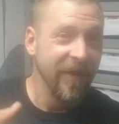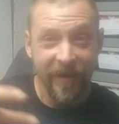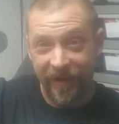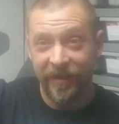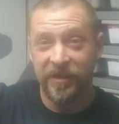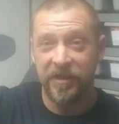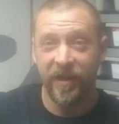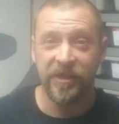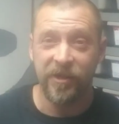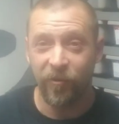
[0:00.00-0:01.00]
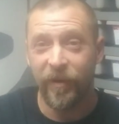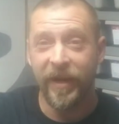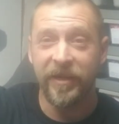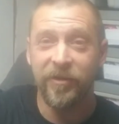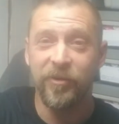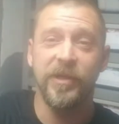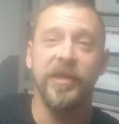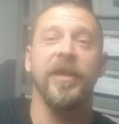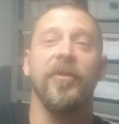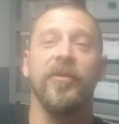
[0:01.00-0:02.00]
it is nicer when I can use
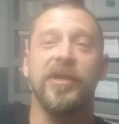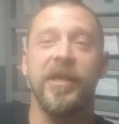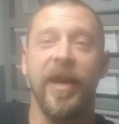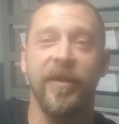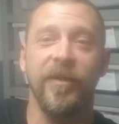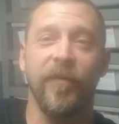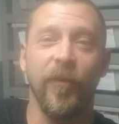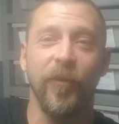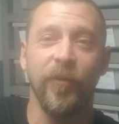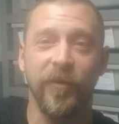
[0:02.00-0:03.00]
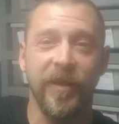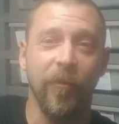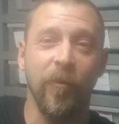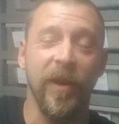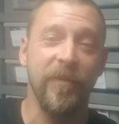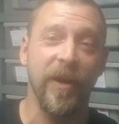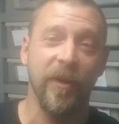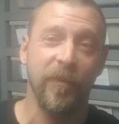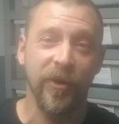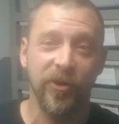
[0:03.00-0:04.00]
the other side of the phone, get way better
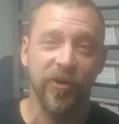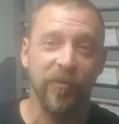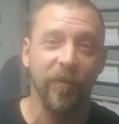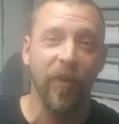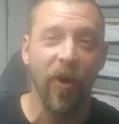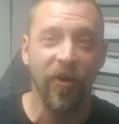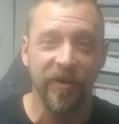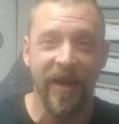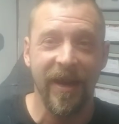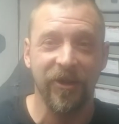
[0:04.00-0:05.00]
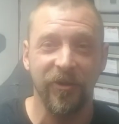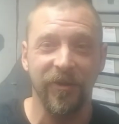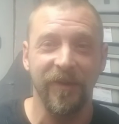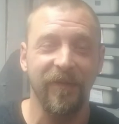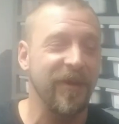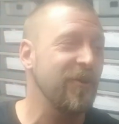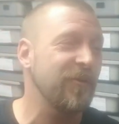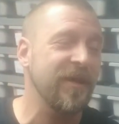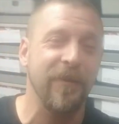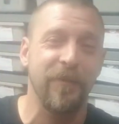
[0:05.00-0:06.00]
pictures when Paul's actually
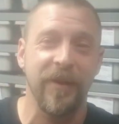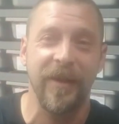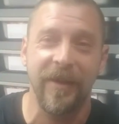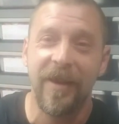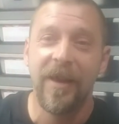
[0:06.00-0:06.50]
videotaping it,